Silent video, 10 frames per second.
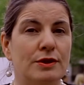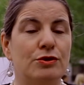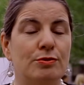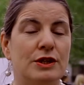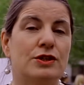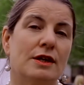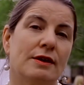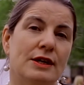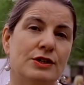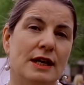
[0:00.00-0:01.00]
to reach
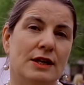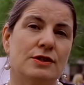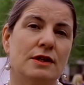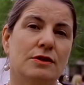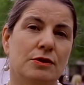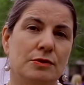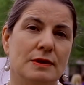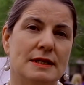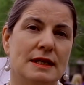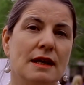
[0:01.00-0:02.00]
their educational
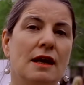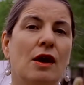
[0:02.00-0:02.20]
goals.